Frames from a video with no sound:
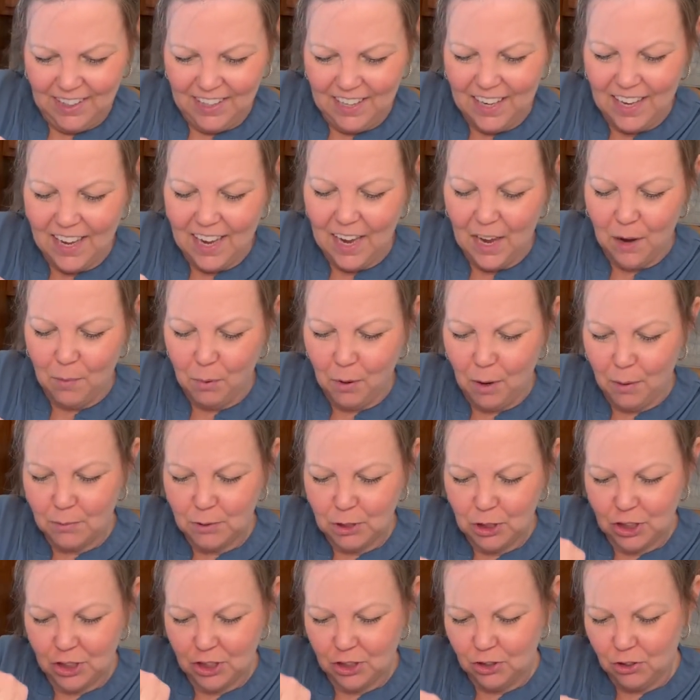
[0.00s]
Yeah, I probably
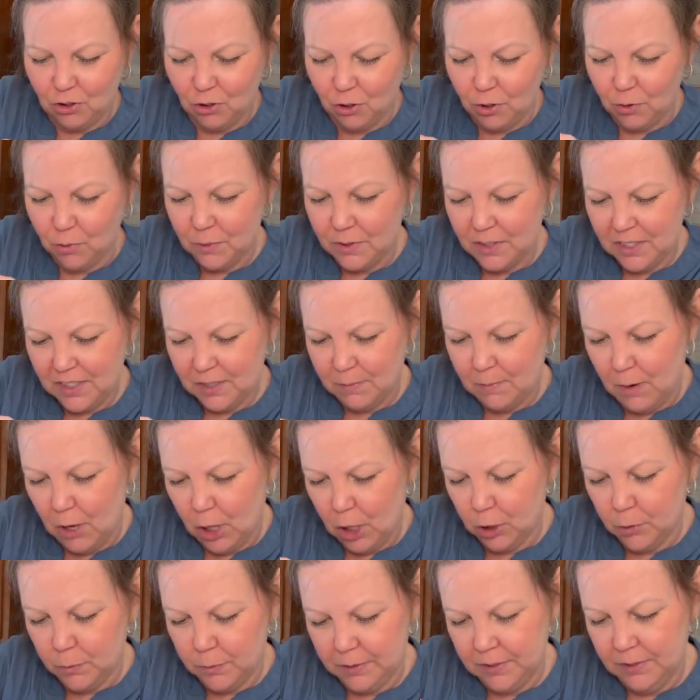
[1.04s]
should have started with a
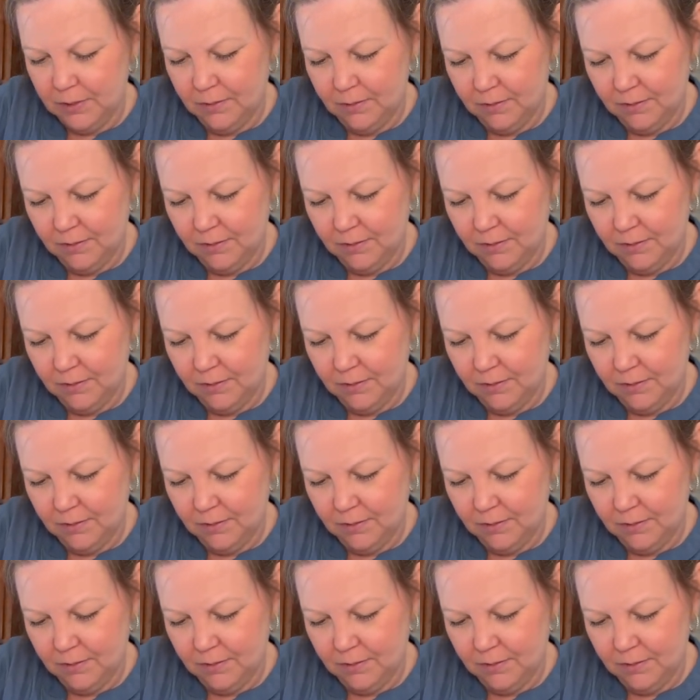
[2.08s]
smaller one.